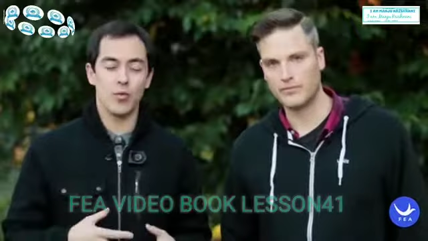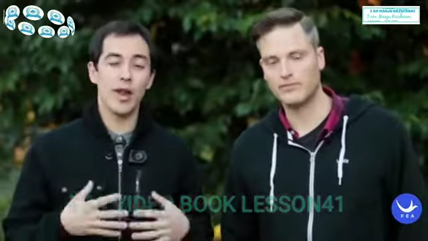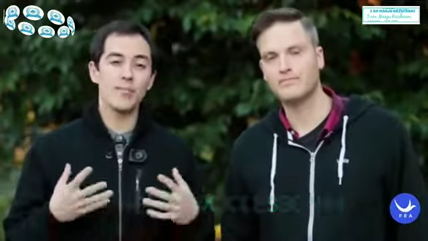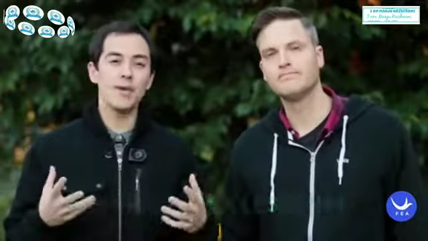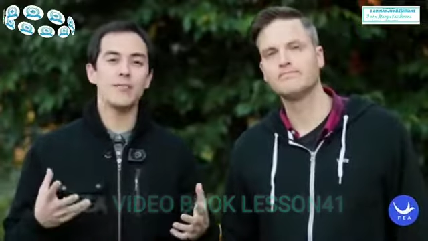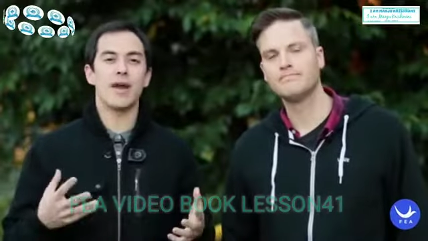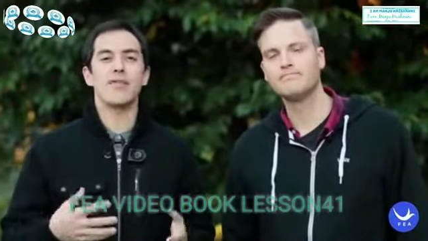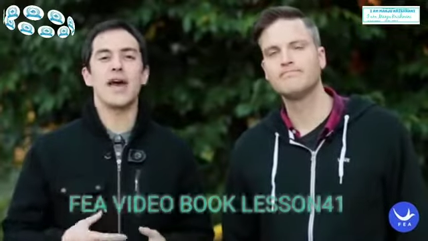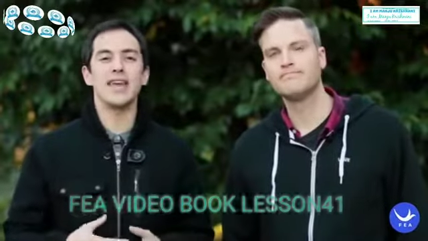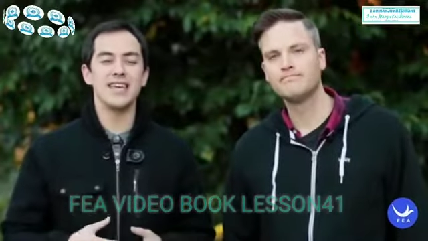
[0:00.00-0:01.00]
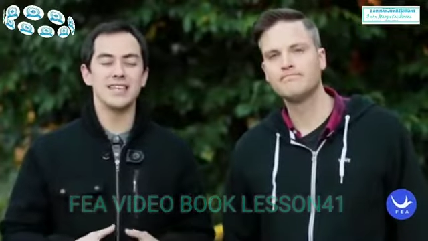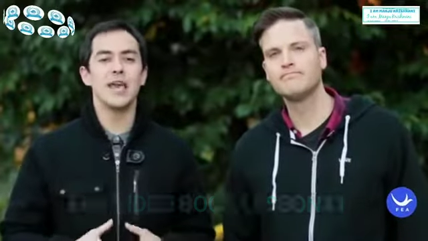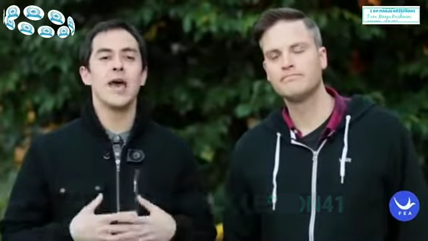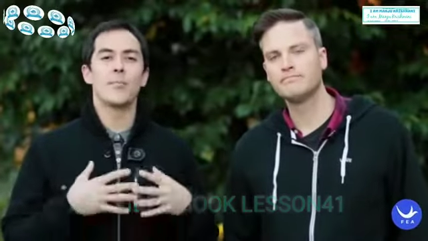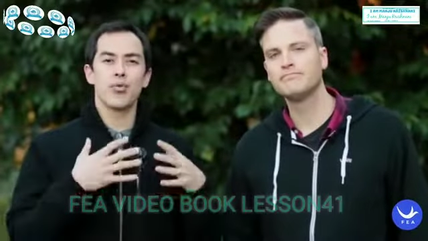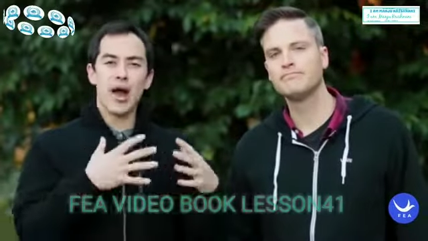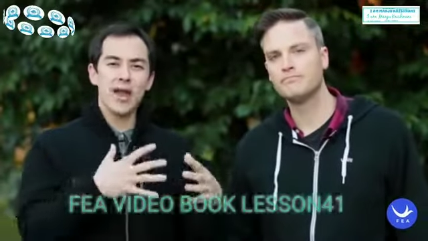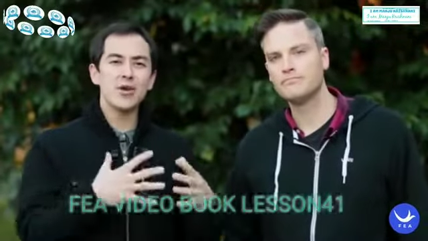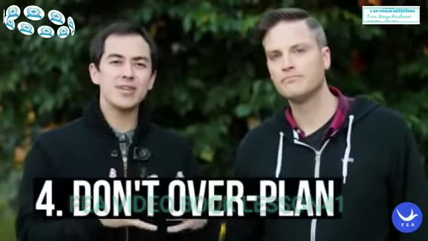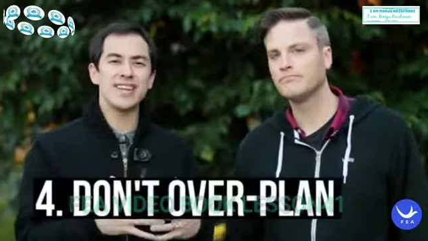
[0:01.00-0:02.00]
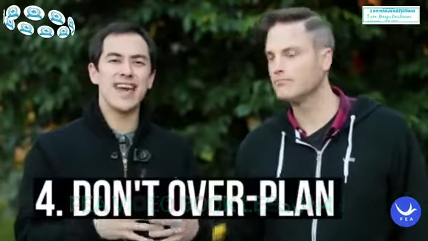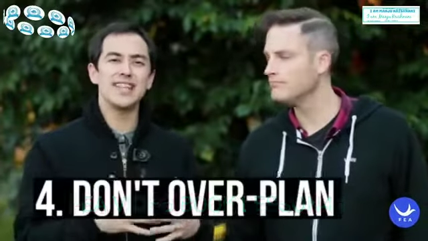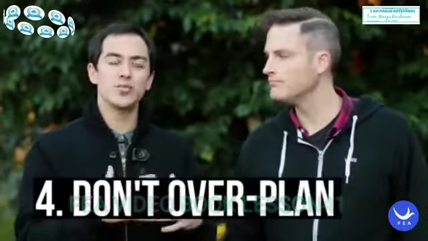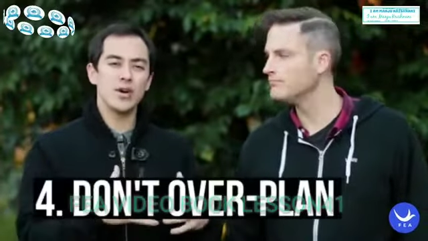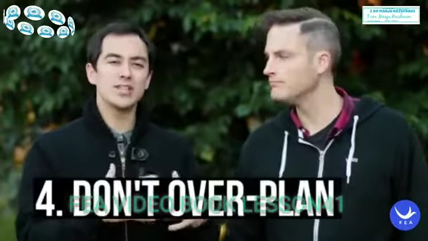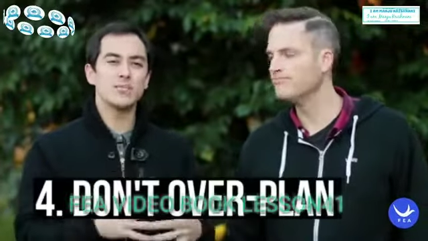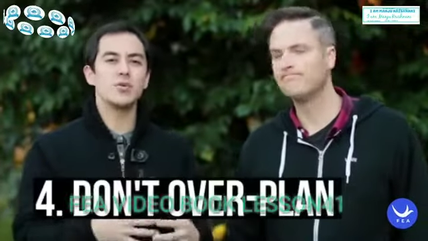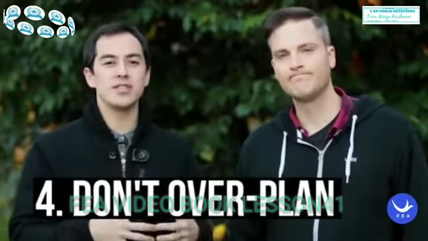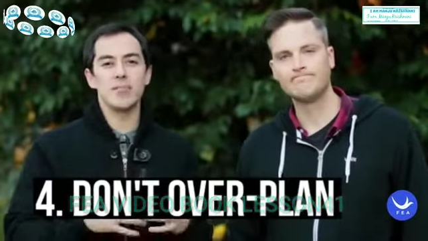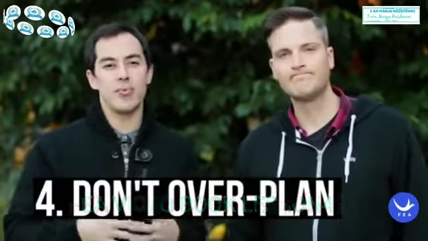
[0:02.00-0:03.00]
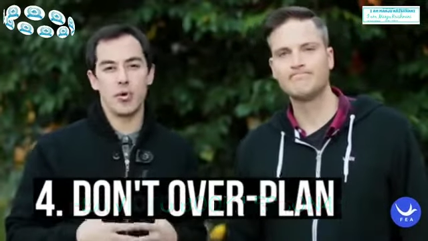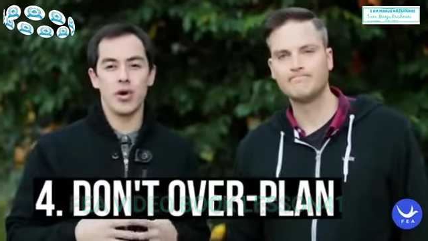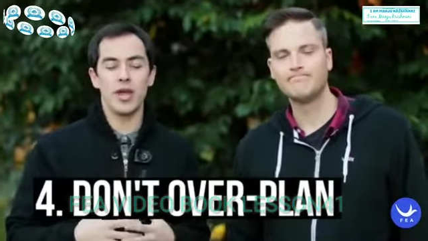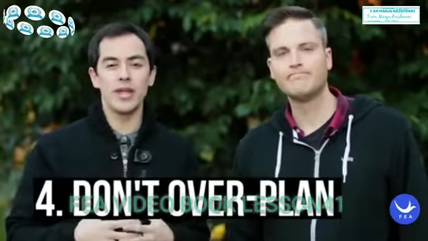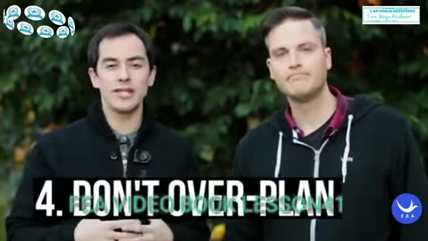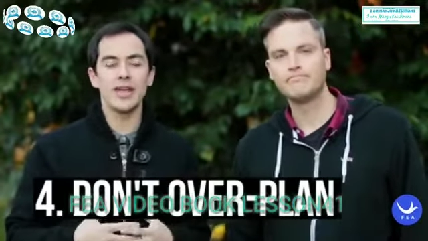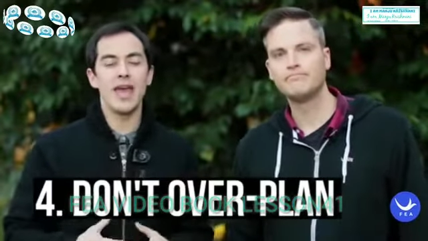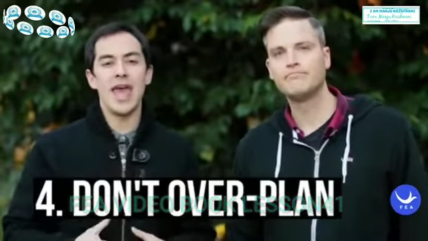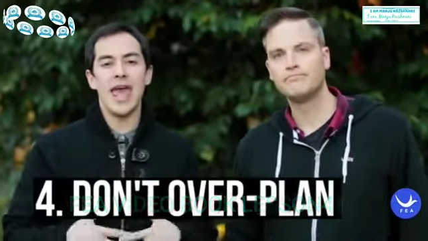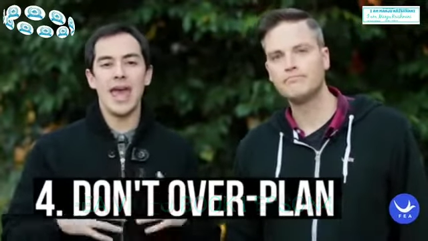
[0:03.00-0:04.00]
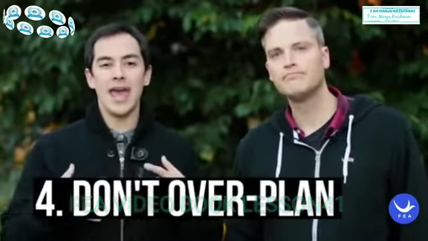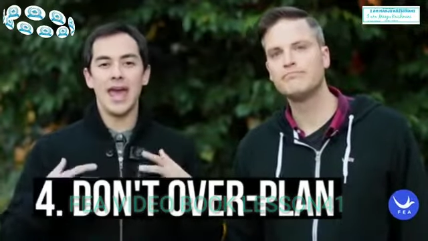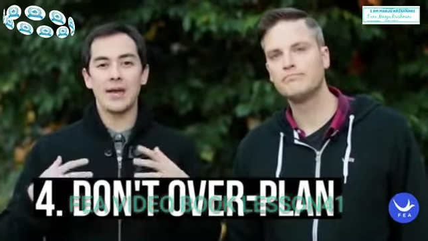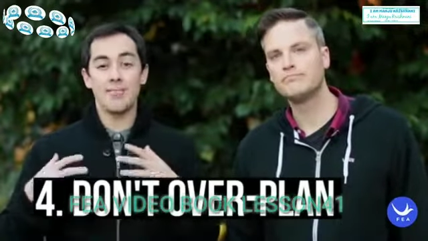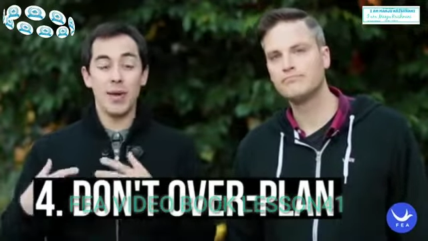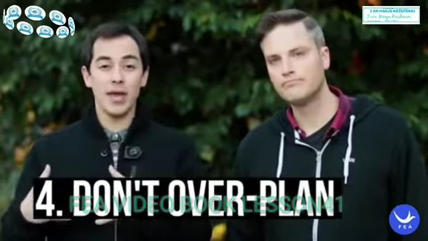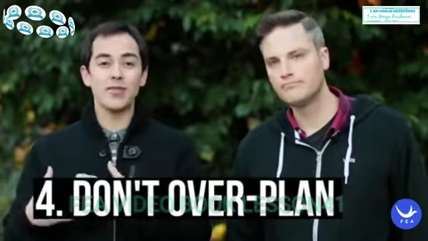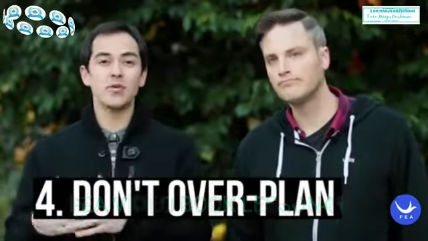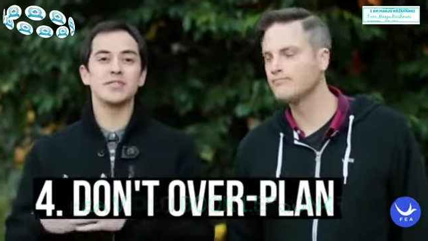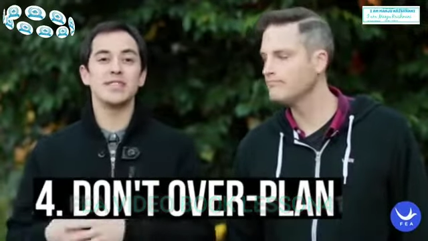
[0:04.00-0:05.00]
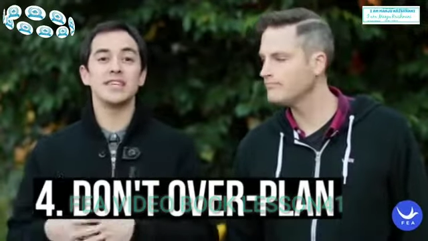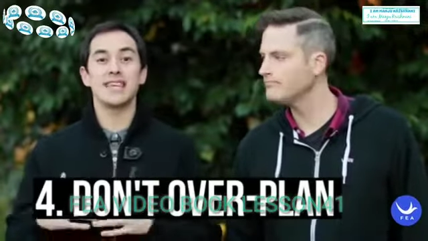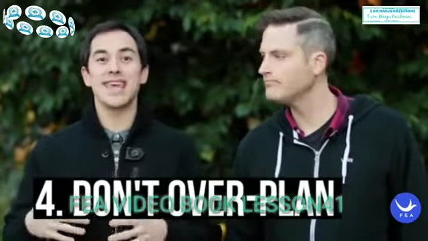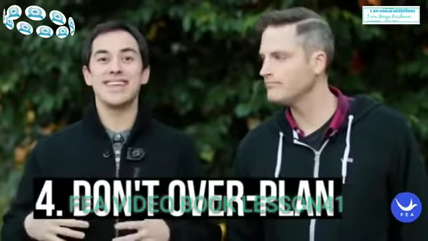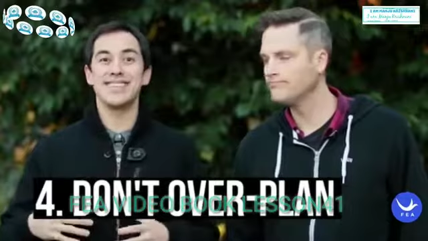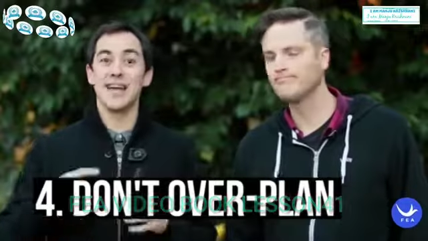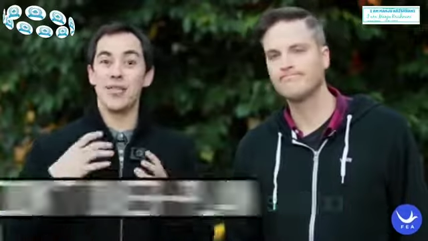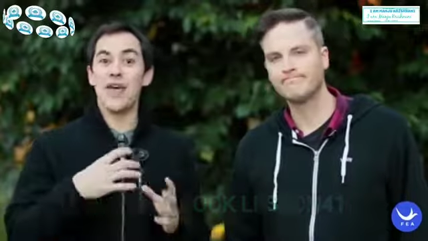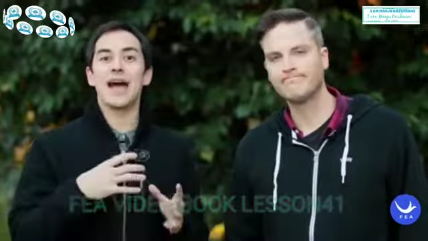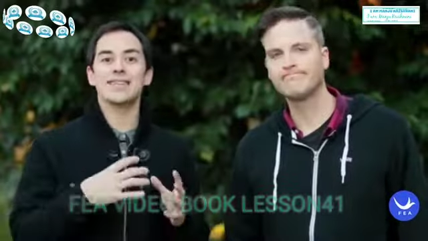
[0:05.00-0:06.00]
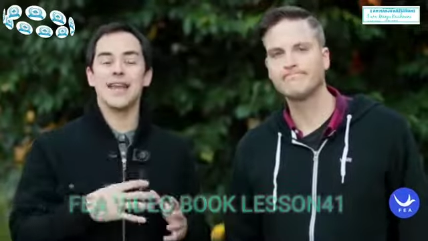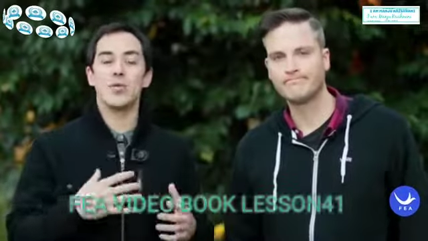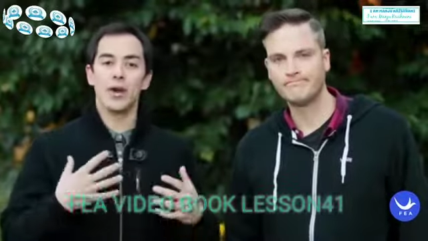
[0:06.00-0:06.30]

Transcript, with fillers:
Speaker 1: What I mean by that is prioritize what's most important and pick those things that get done that day.